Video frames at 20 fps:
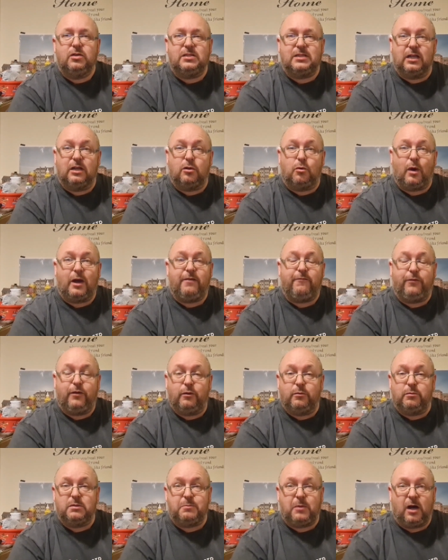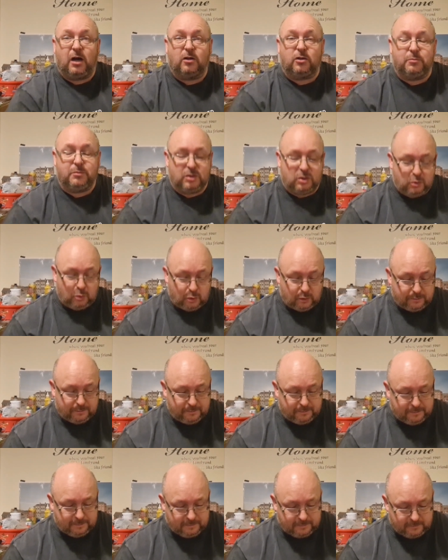Still quite a few of them parked up in
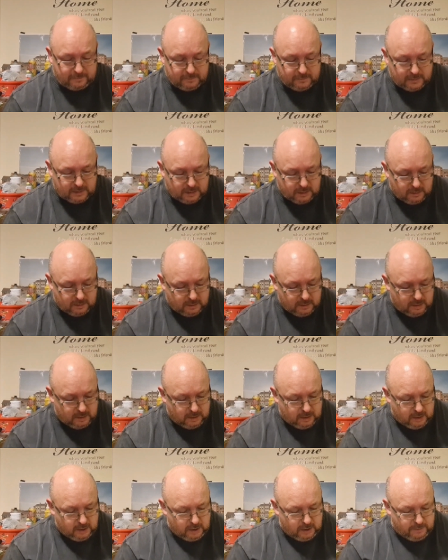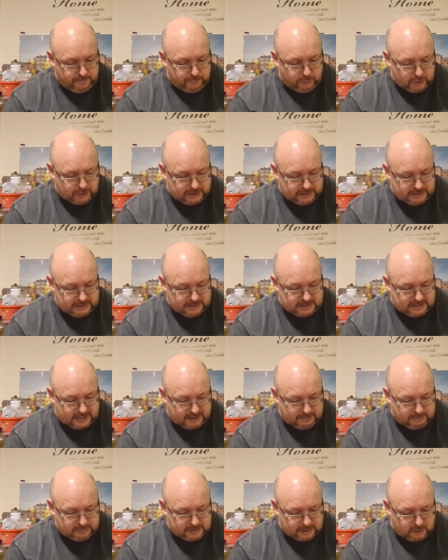Taunton. Brush's
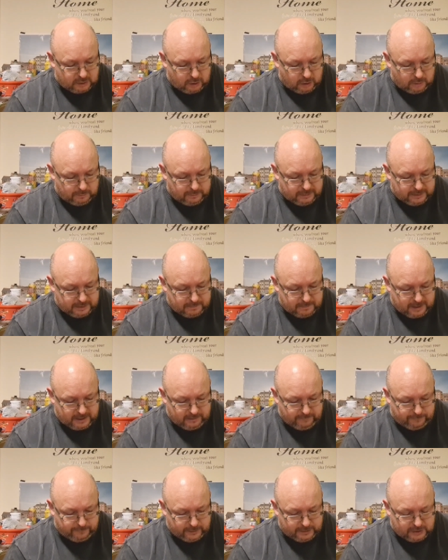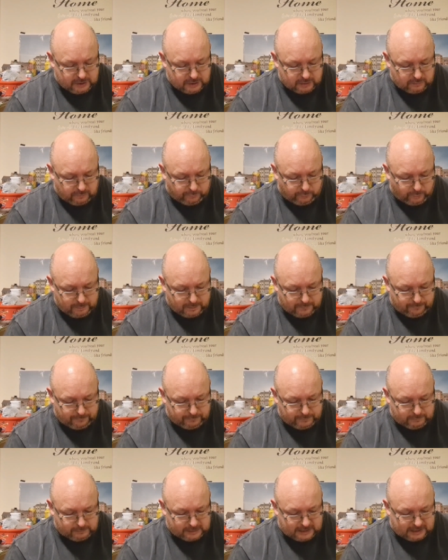design was incorporated many features from
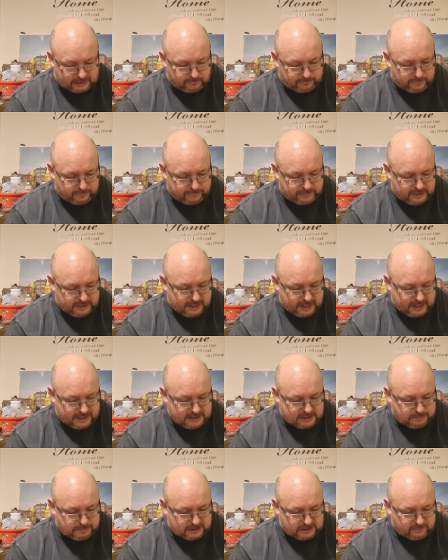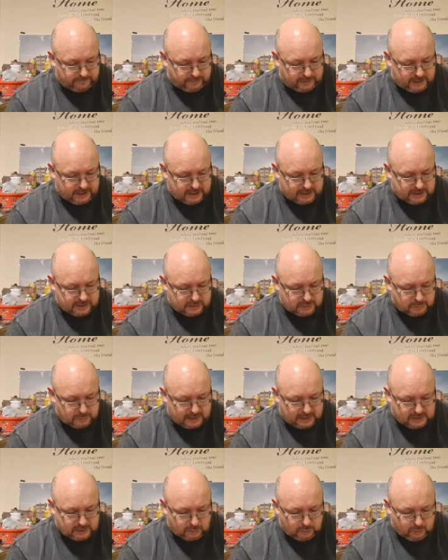the Class 59 specification, as
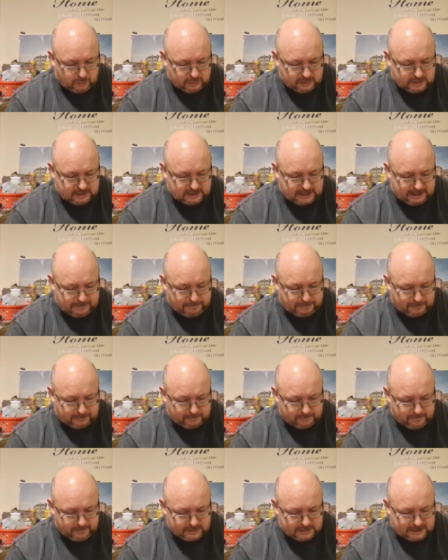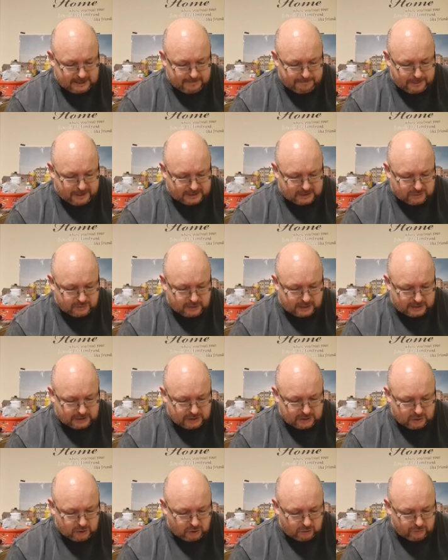well as own CPEX
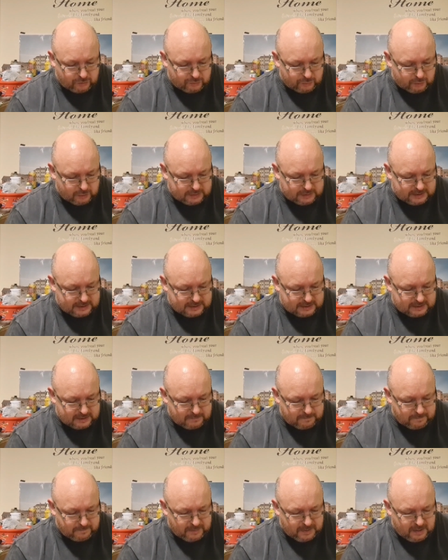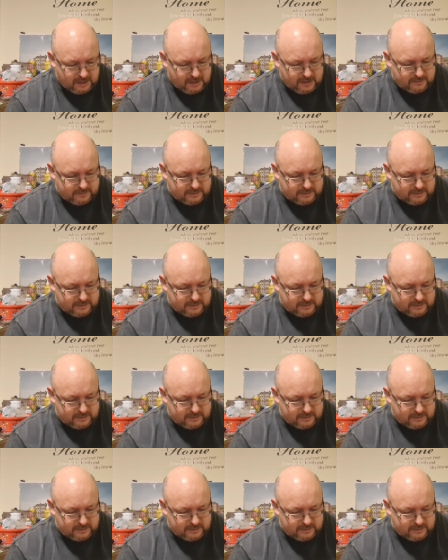traction control system